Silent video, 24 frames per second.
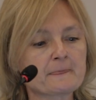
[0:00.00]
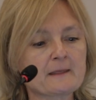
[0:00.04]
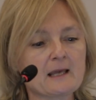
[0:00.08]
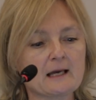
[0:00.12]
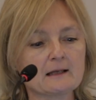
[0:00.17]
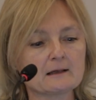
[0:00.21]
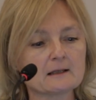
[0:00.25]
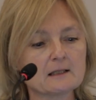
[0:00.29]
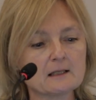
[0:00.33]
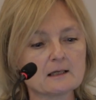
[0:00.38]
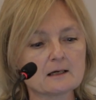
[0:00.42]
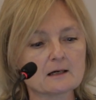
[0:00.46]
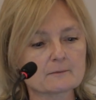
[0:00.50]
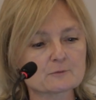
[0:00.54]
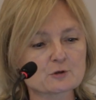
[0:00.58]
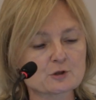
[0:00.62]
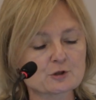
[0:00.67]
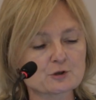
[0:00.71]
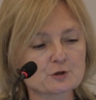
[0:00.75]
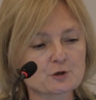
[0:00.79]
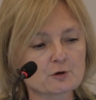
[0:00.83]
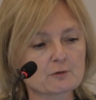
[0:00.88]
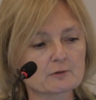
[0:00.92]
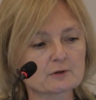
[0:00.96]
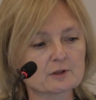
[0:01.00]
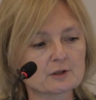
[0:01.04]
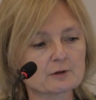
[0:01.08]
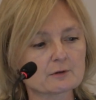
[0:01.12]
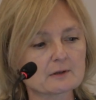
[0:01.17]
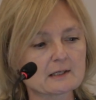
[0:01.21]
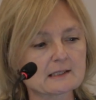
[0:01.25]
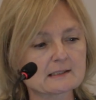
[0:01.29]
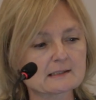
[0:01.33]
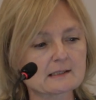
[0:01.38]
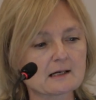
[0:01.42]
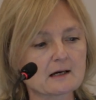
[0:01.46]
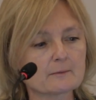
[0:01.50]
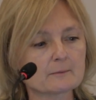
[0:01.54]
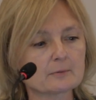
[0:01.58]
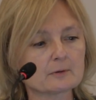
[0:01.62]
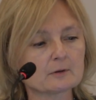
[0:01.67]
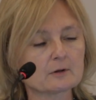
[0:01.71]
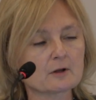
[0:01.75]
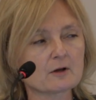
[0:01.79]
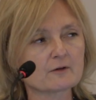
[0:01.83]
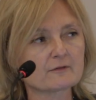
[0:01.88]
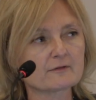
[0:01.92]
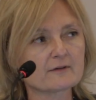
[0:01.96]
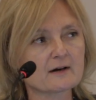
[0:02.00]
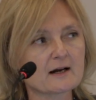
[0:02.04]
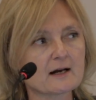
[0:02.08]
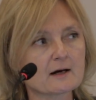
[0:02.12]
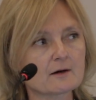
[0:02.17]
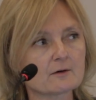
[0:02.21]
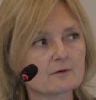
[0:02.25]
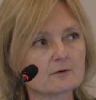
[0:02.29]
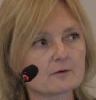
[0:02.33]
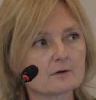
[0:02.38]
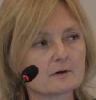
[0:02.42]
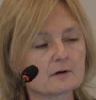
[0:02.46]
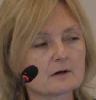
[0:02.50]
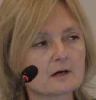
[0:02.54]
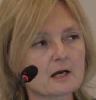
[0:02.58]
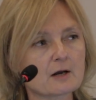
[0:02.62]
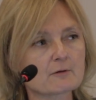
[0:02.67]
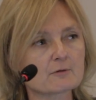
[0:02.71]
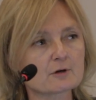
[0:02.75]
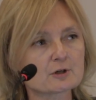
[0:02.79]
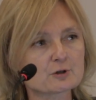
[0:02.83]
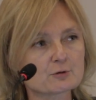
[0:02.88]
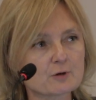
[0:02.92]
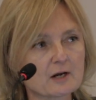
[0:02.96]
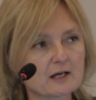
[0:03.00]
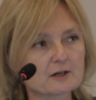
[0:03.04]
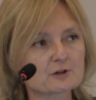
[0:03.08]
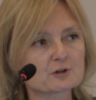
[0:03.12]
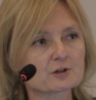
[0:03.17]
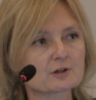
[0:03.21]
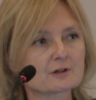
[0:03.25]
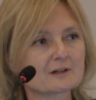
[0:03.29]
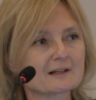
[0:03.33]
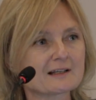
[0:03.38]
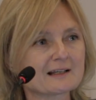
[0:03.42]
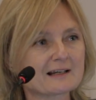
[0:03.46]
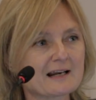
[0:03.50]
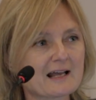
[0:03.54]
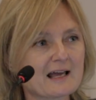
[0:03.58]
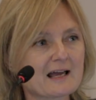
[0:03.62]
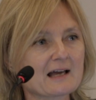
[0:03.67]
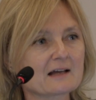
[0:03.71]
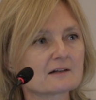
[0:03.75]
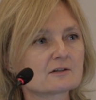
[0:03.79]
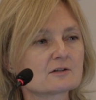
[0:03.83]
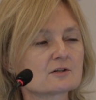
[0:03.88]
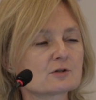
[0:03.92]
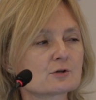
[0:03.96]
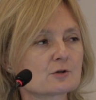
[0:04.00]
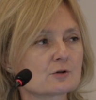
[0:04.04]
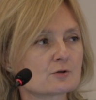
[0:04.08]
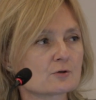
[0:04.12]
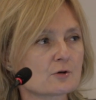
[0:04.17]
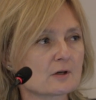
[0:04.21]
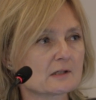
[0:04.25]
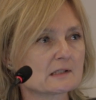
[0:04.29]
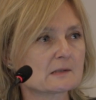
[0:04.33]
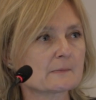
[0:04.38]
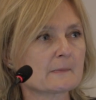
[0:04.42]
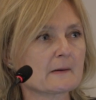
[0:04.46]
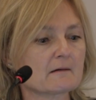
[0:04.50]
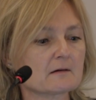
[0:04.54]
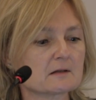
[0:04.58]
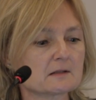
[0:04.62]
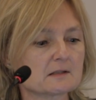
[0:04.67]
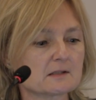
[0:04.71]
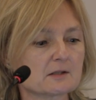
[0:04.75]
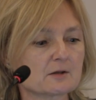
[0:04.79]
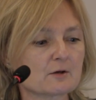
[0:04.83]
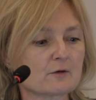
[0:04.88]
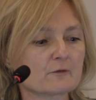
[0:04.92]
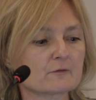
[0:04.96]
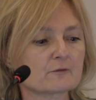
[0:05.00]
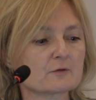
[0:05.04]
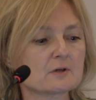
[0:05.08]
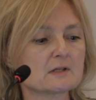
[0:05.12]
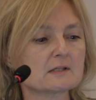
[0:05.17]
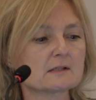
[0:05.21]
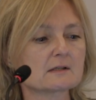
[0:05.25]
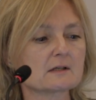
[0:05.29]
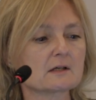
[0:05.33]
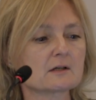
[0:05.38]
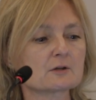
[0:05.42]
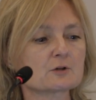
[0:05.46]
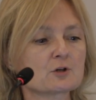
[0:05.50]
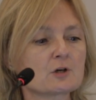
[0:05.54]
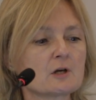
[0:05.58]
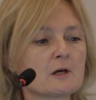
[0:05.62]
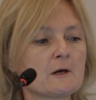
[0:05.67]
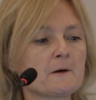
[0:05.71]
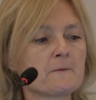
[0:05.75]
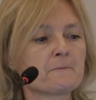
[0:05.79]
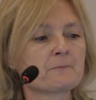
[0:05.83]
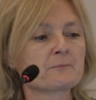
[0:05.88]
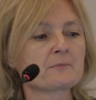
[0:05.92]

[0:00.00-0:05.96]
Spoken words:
And here I'm just showing you an example of how a retraction can add to transparency of research.